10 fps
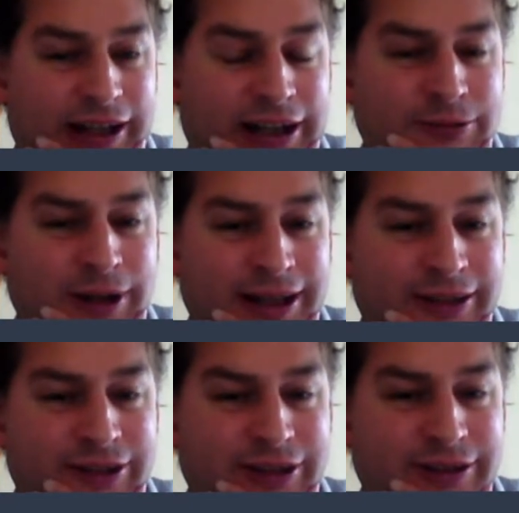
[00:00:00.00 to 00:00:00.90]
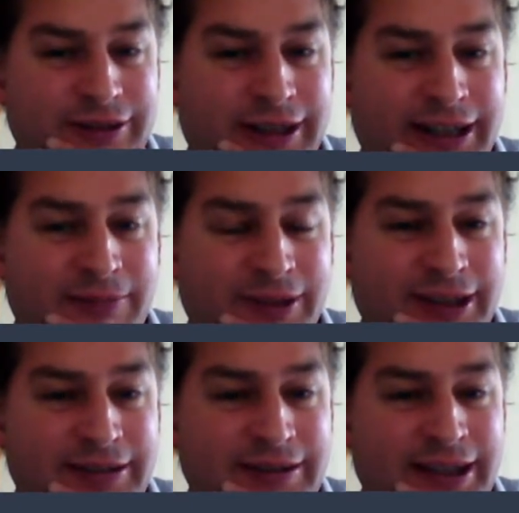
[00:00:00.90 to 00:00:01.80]
I went to um,
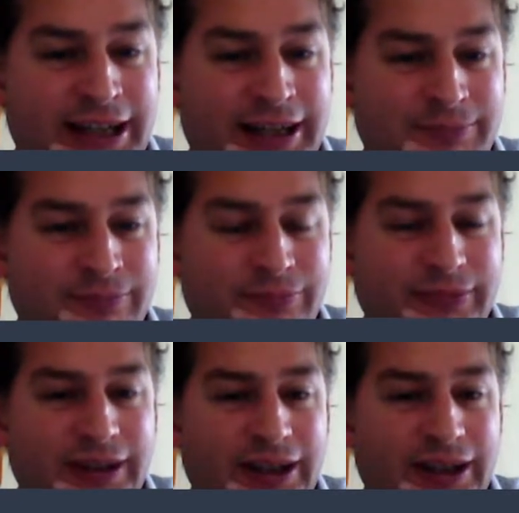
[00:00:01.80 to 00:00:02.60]
in um,